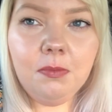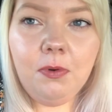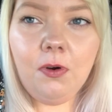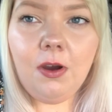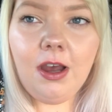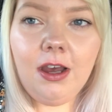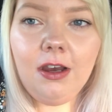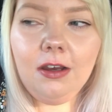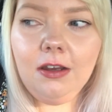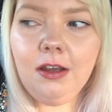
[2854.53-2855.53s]
But
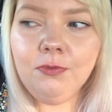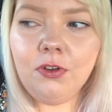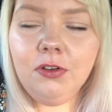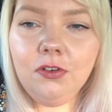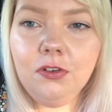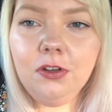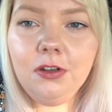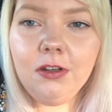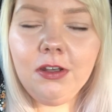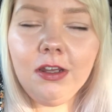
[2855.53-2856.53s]
I'm gonna
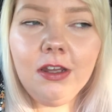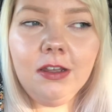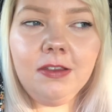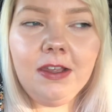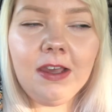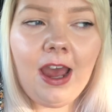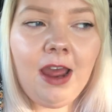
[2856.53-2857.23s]
see,